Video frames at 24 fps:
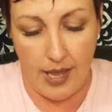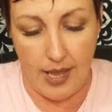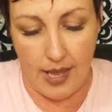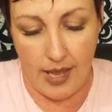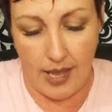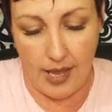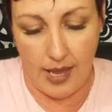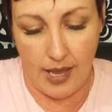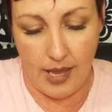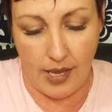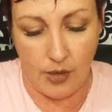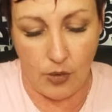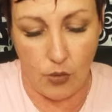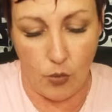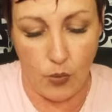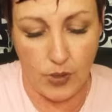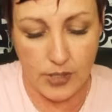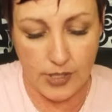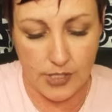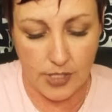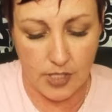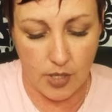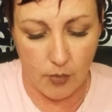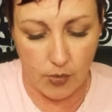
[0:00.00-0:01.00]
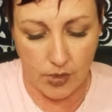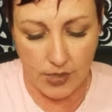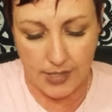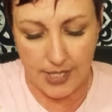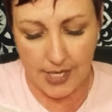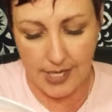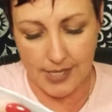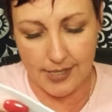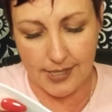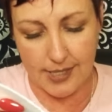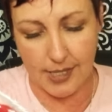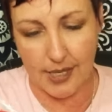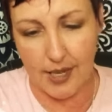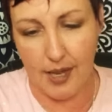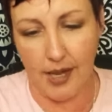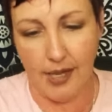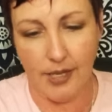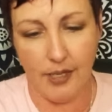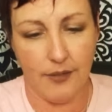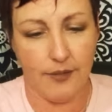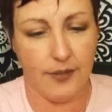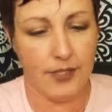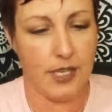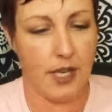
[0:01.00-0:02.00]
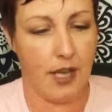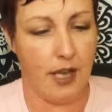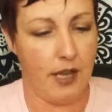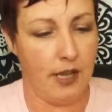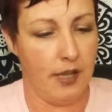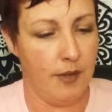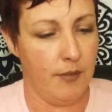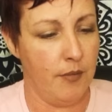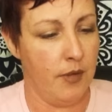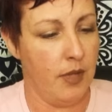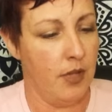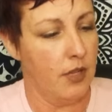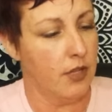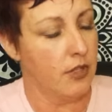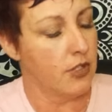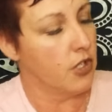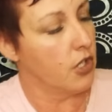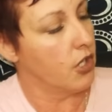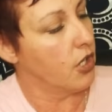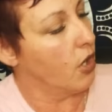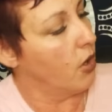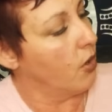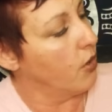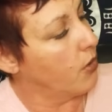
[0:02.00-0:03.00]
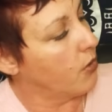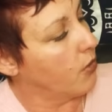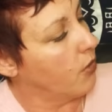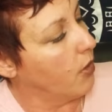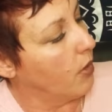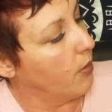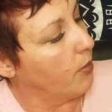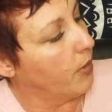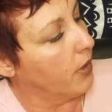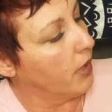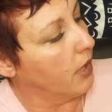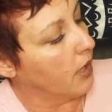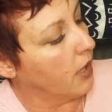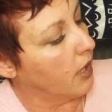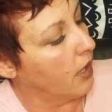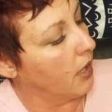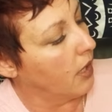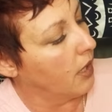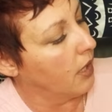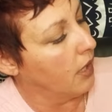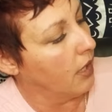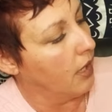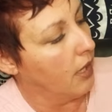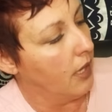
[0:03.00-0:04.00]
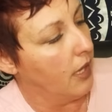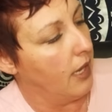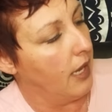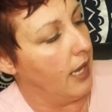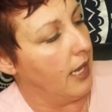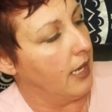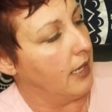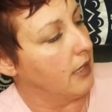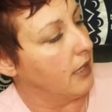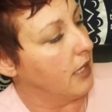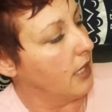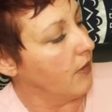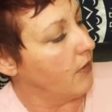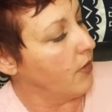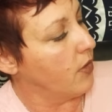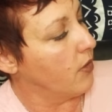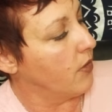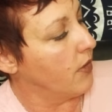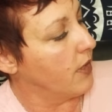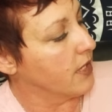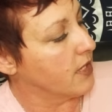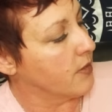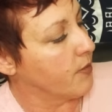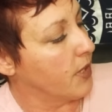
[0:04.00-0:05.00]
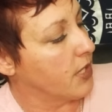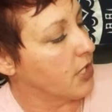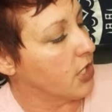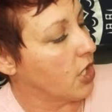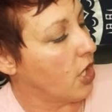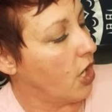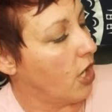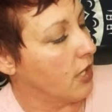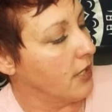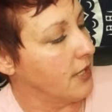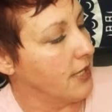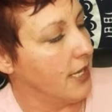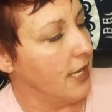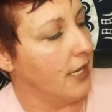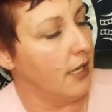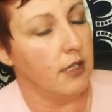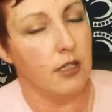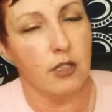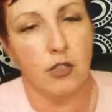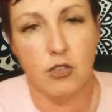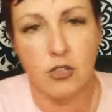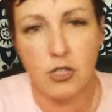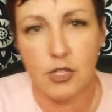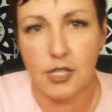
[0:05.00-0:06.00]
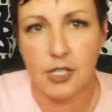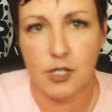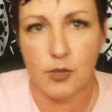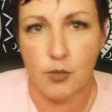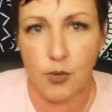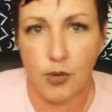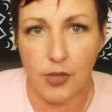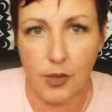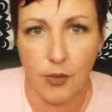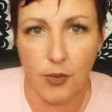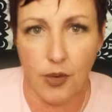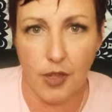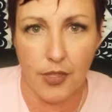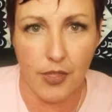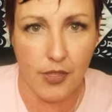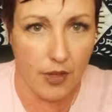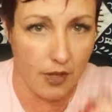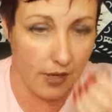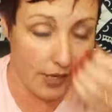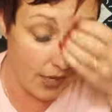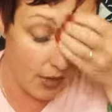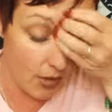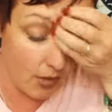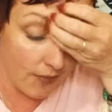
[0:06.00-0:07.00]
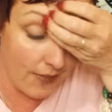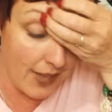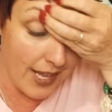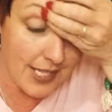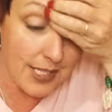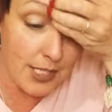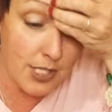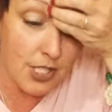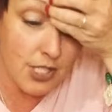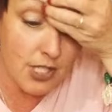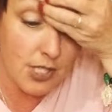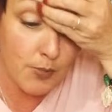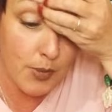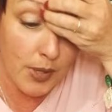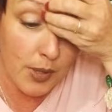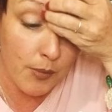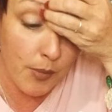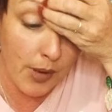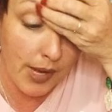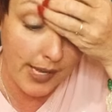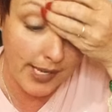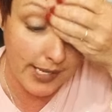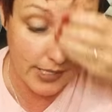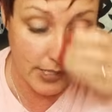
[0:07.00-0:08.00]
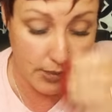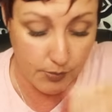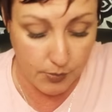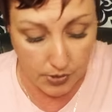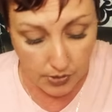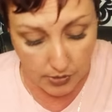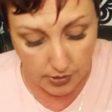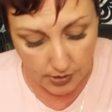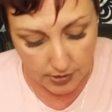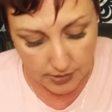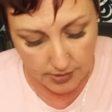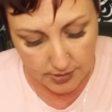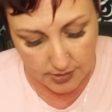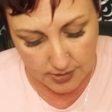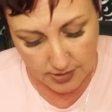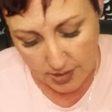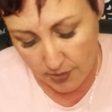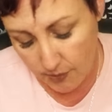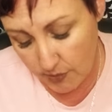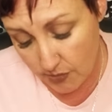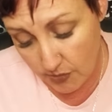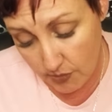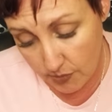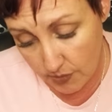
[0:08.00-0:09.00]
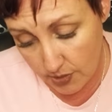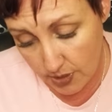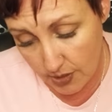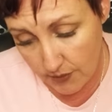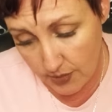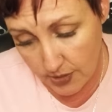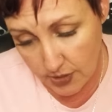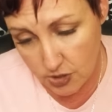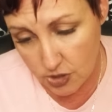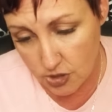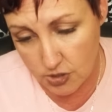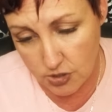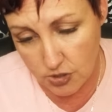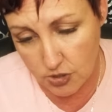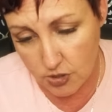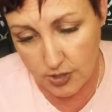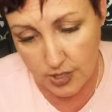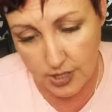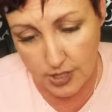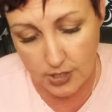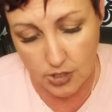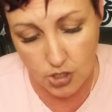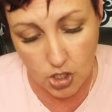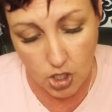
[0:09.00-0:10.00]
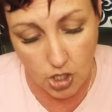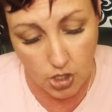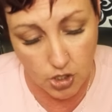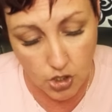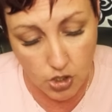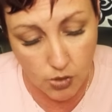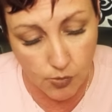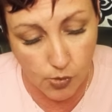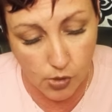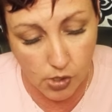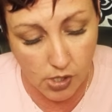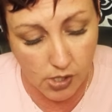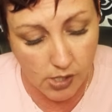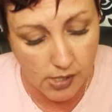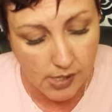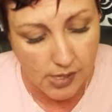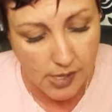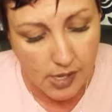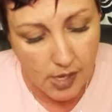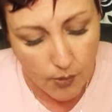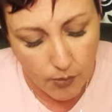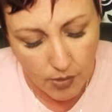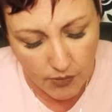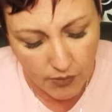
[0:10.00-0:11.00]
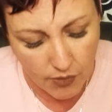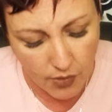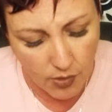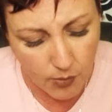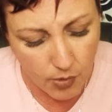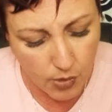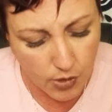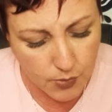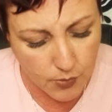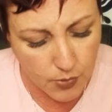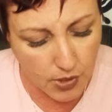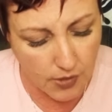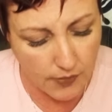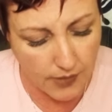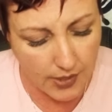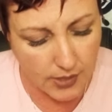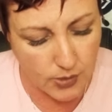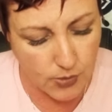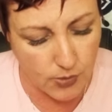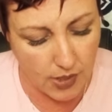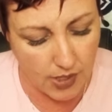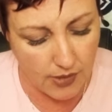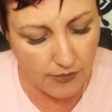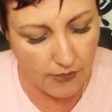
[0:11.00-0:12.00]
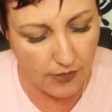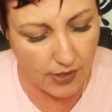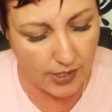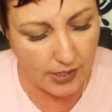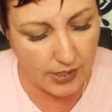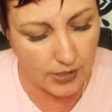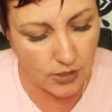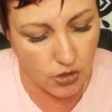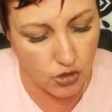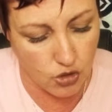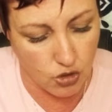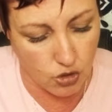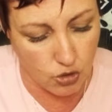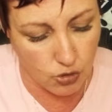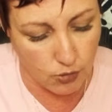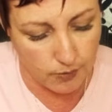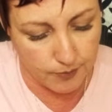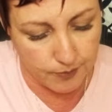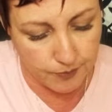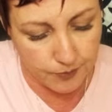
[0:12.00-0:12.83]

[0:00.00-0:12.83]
And when someone takes the kind of time to go through a book and give you this much content, usually it's pretty well thought out. And that's just been my experience. Some of them give it just so they can charge you more, but for the most part, that's what I find is true.